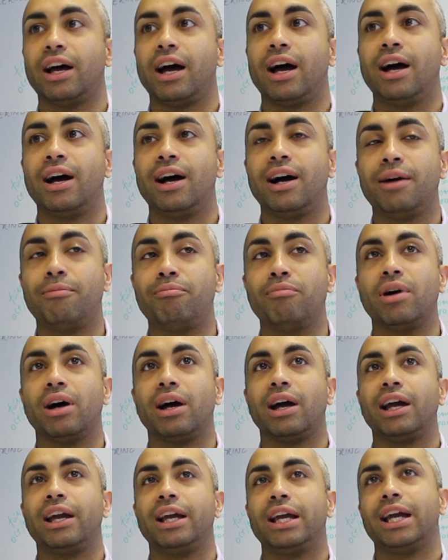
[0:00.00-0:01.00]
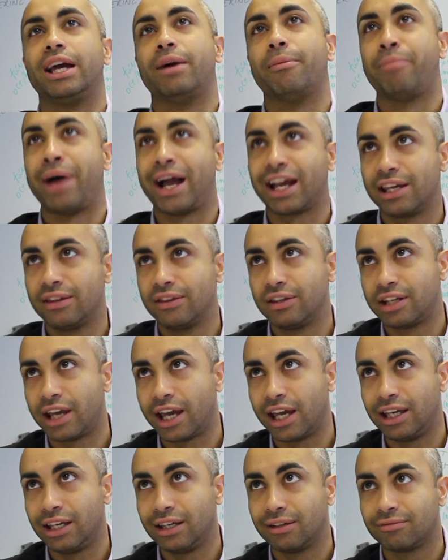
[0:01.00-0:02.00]
Back in the
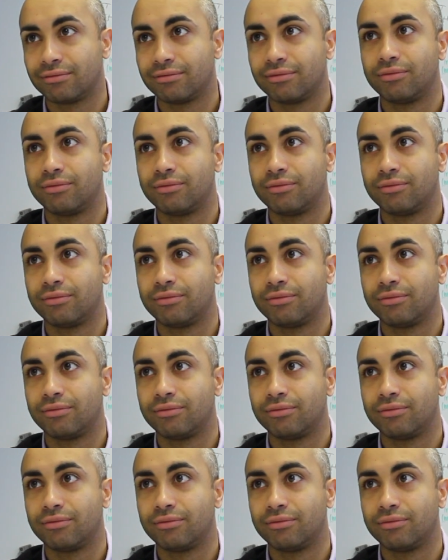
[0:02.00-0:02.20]
day,